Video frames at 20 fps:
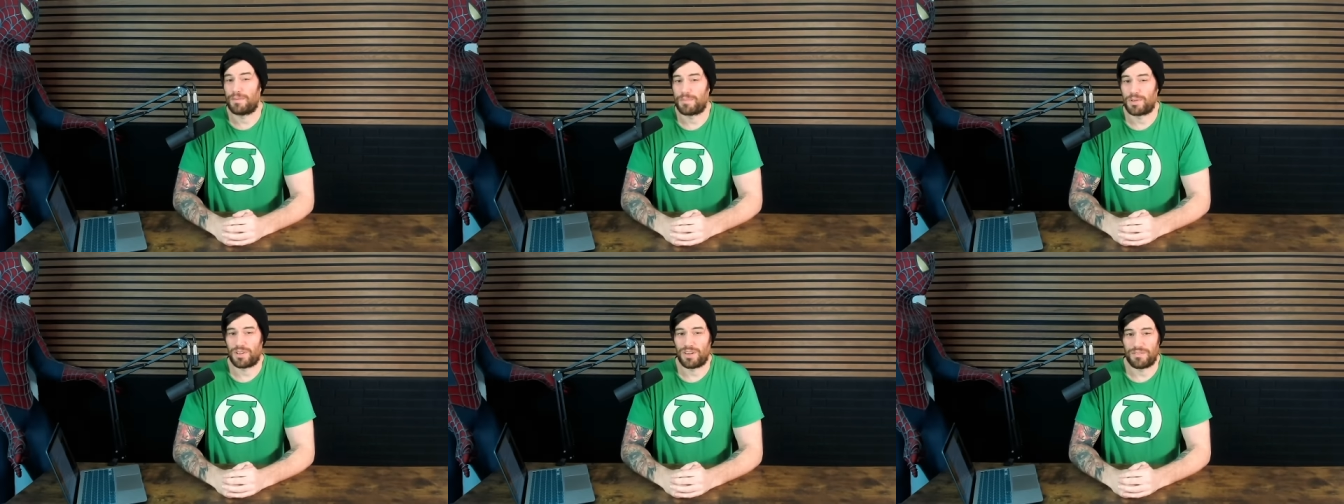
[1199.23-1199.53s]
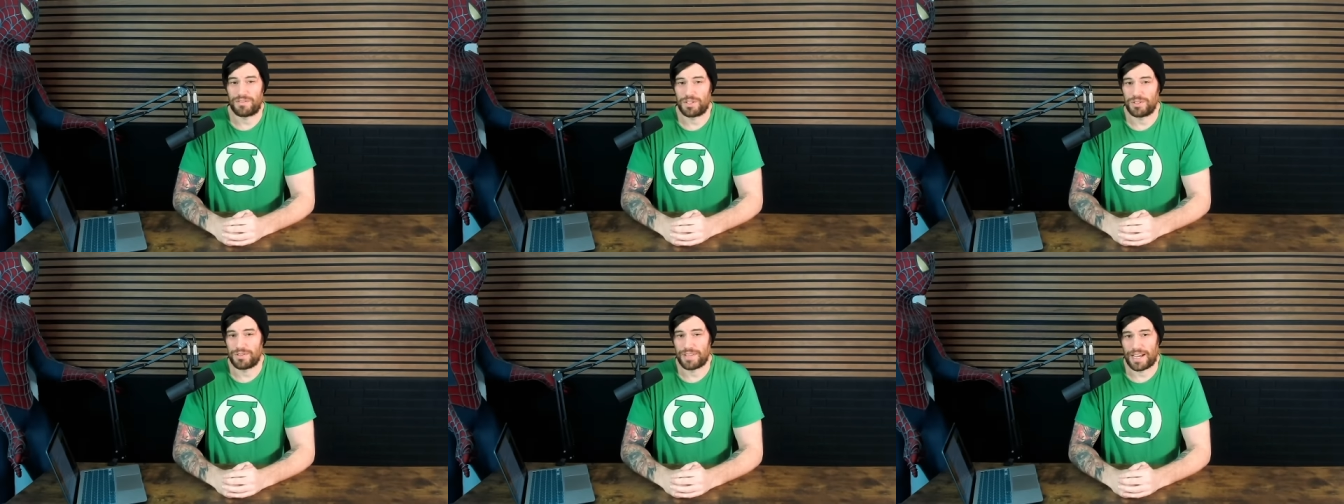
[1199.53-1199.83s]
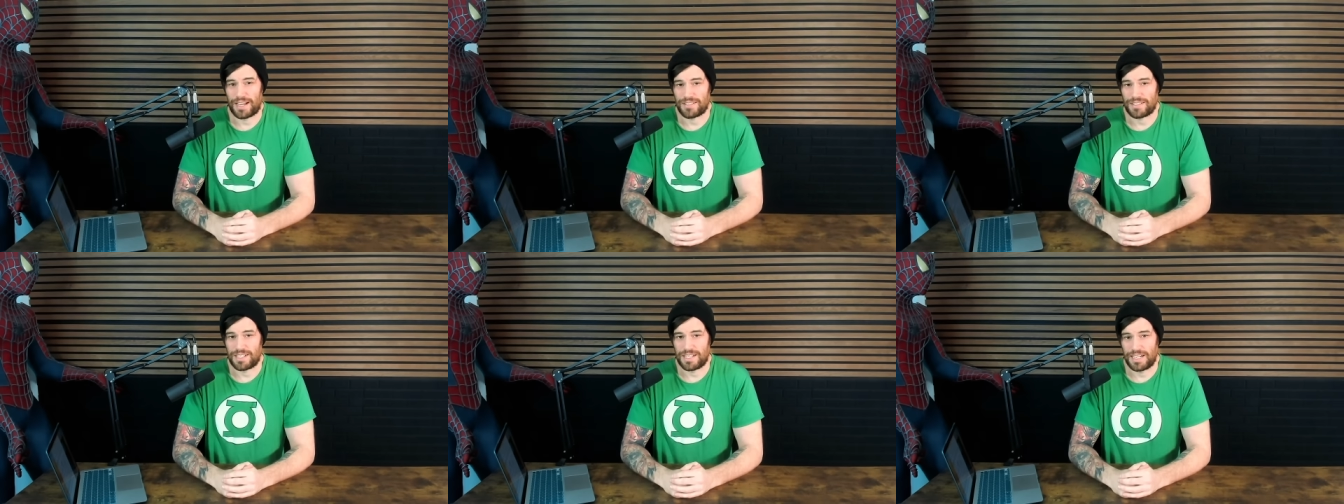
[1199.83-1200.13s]
of
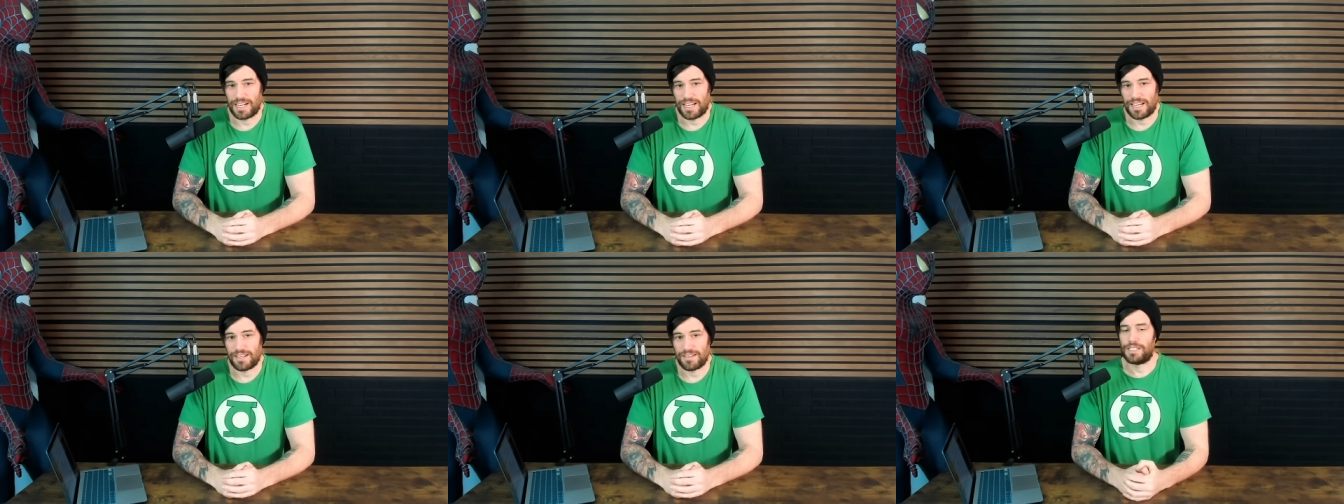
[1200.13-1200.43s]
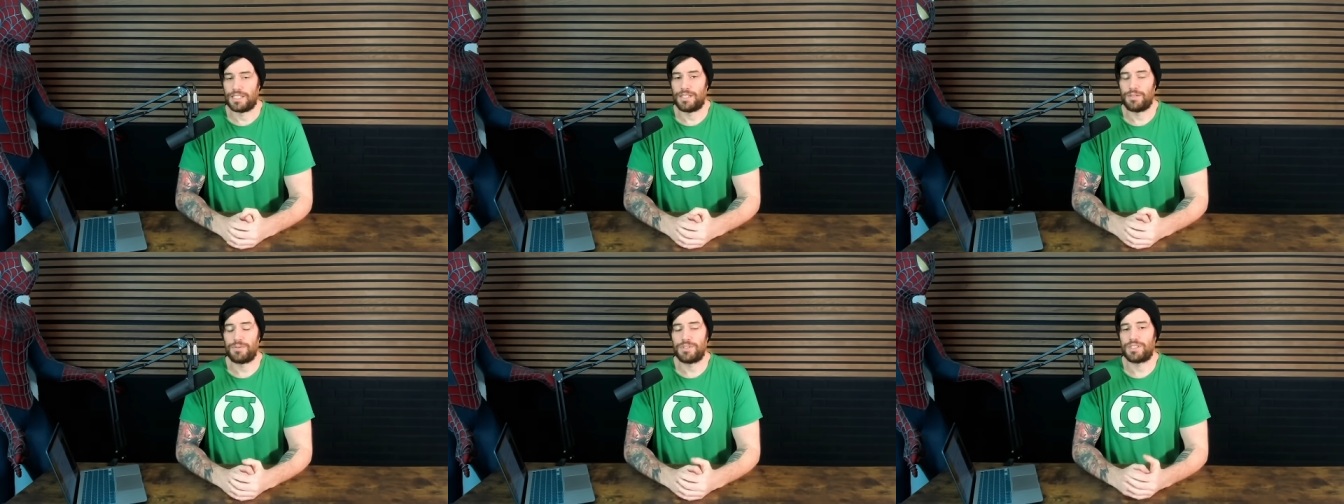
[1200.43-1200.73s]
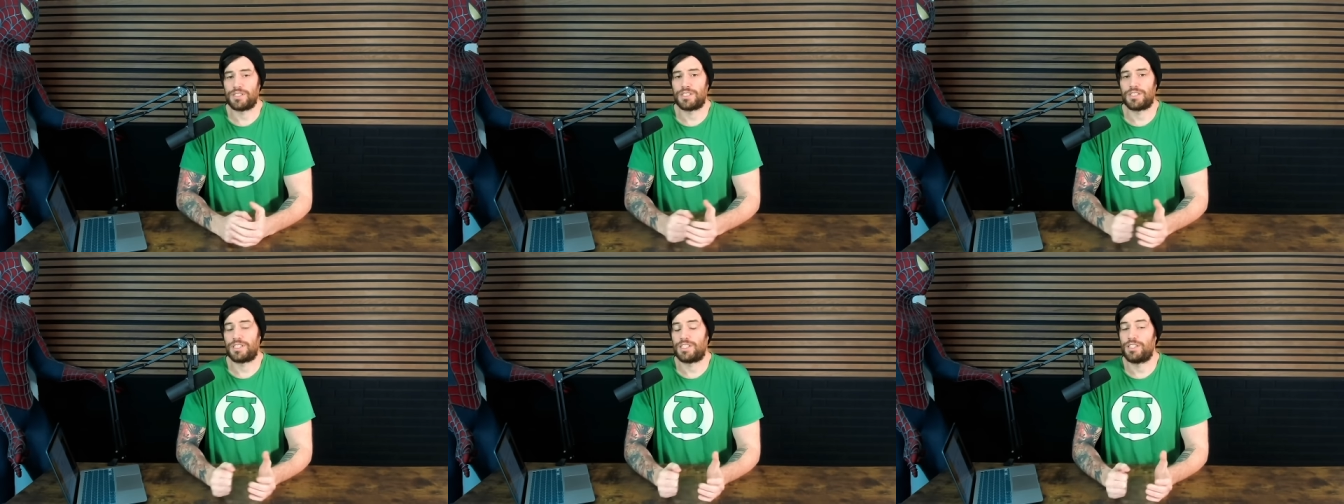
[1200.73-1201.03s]
2008. He was
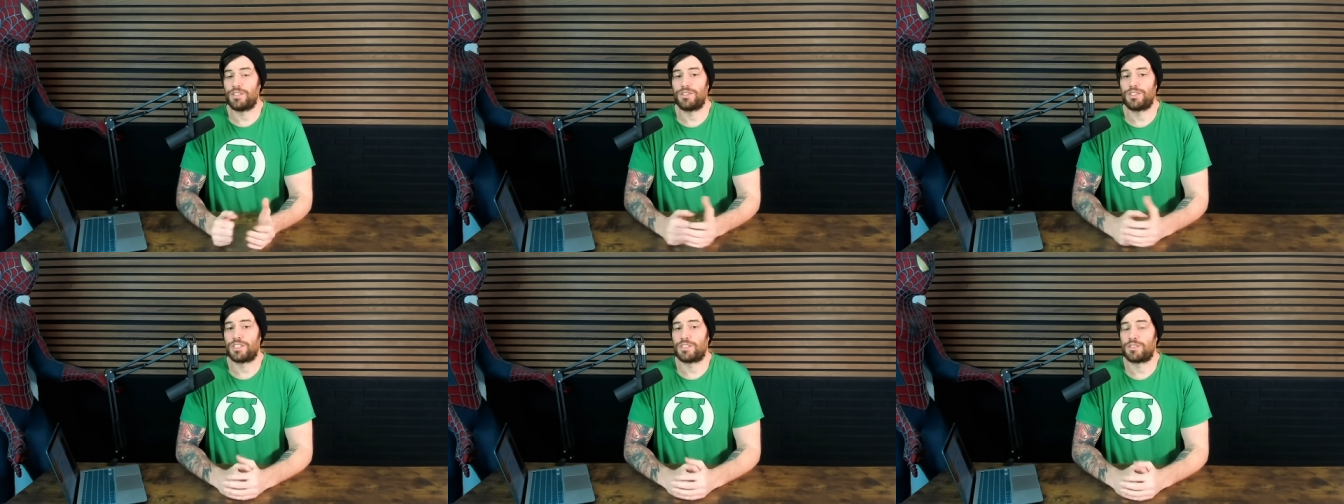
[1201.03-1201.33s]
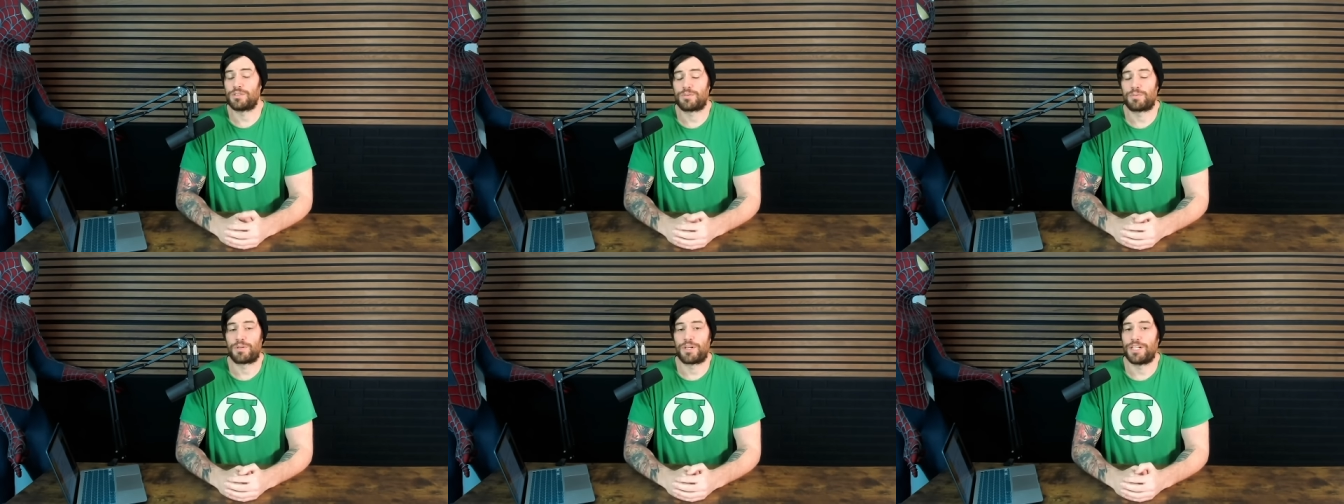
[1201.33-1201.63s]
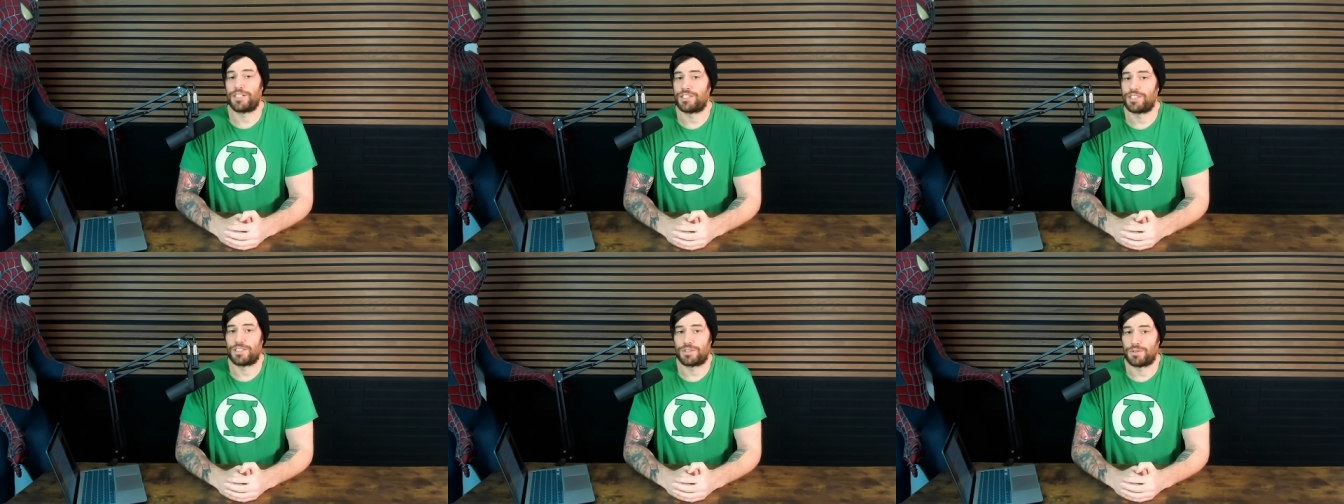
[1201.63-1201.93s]
a huge
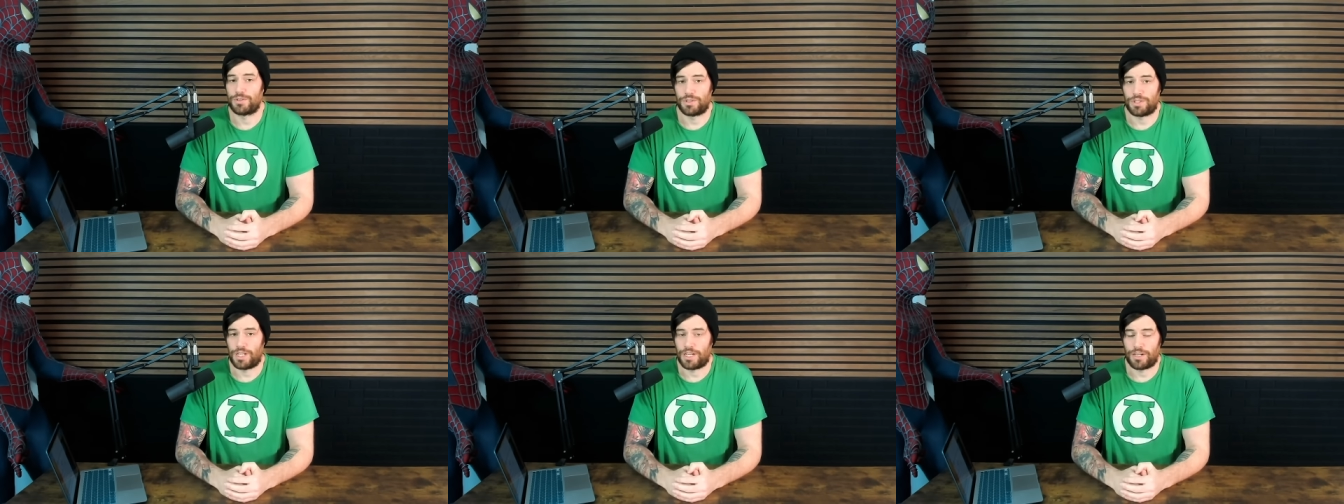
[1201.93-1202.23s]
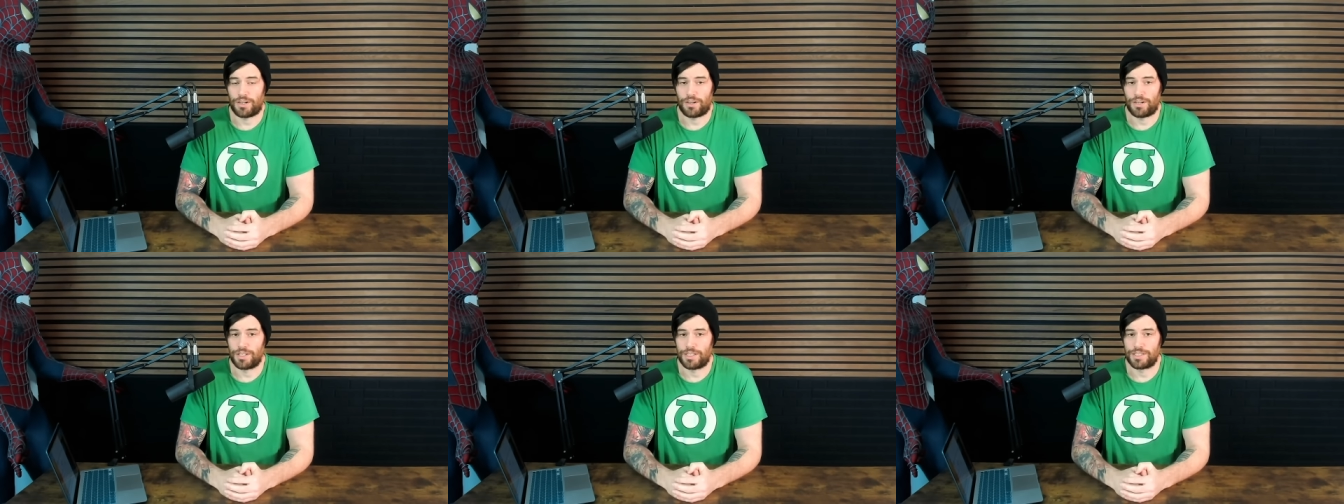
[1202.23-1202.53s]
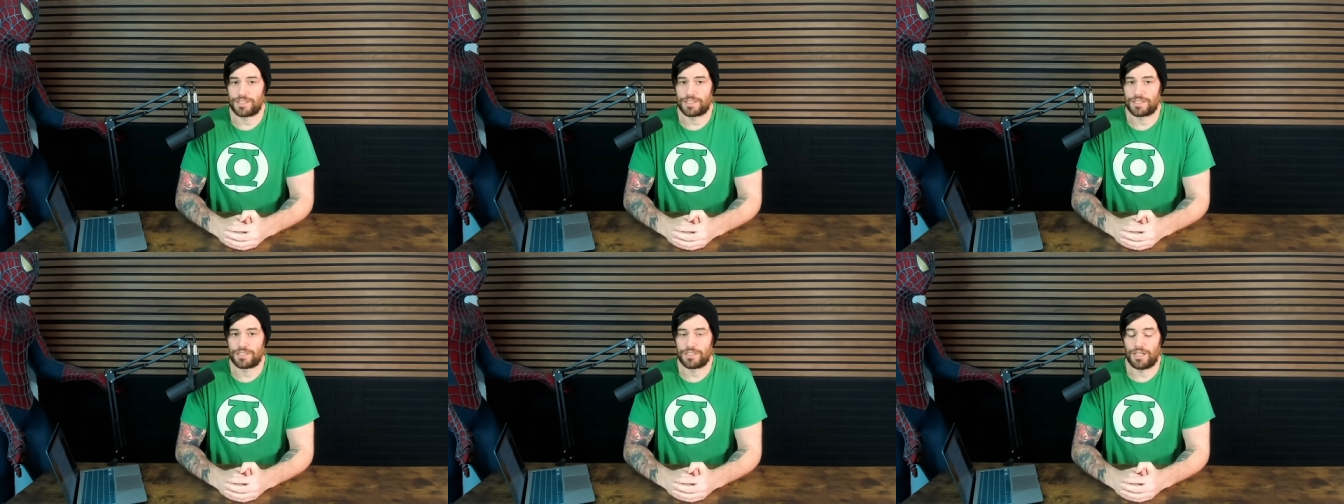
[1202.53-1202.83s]
inspiration to a lot of
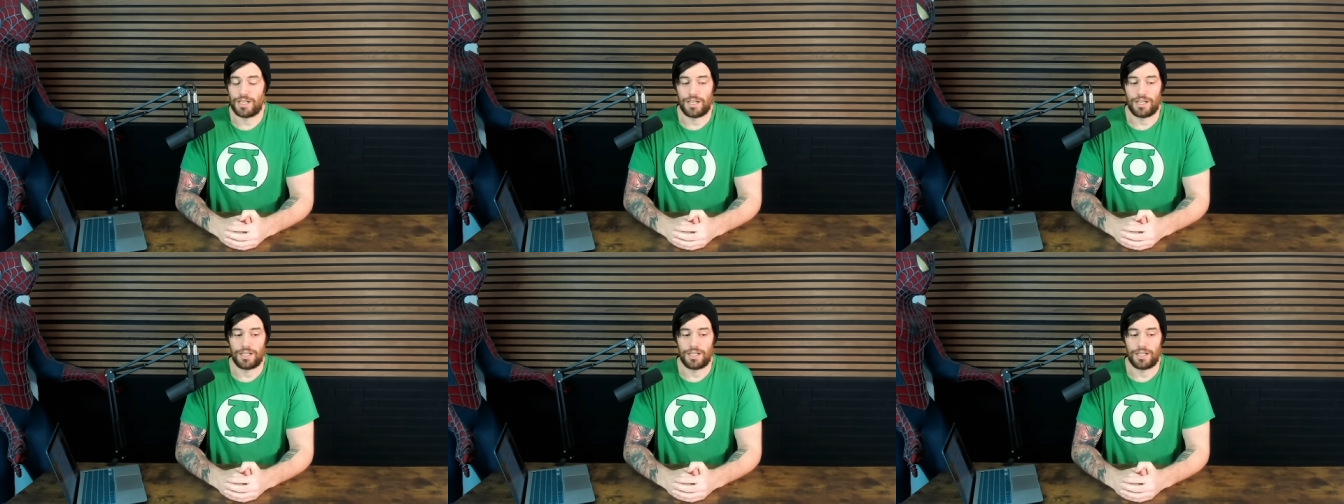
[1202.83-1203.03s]
artists, uh,